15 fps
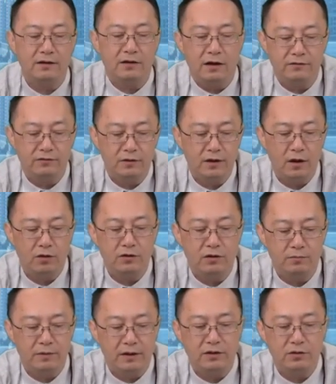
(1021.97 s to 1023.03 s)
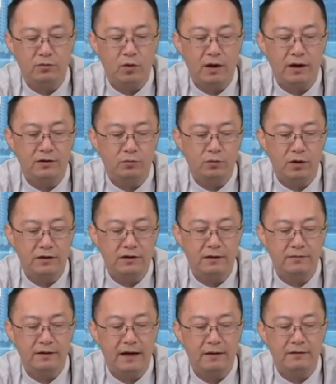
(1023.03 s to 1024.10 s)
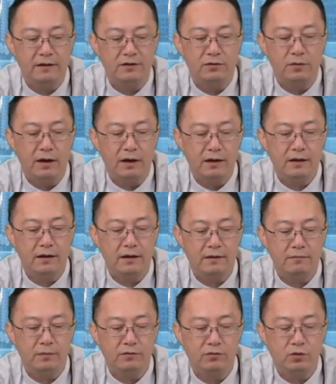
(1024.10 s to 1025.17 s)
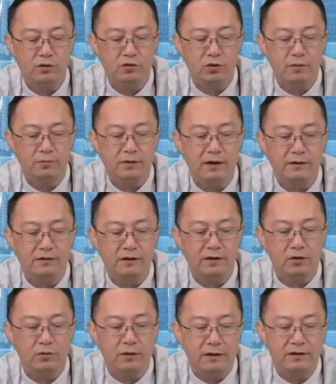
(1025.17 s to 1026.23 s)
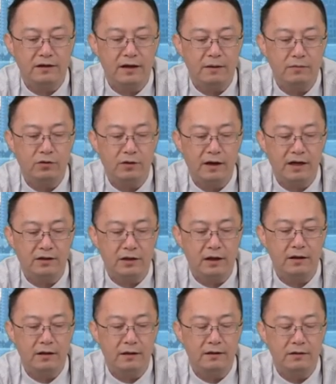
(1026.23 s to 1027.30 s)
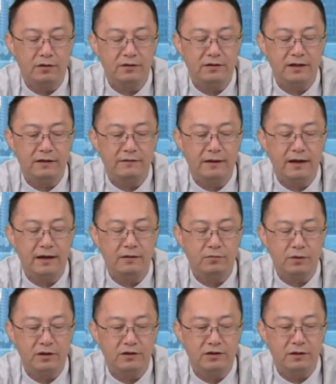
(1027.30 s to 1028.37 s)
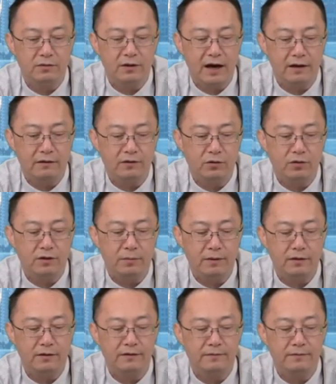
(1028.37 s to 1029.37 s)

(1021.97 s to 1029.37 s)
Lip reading: Jeffrey also mentioned wanting to work something out this week, before Trump leaves the US to come to Asia, to see if they can reach some kind of agreement.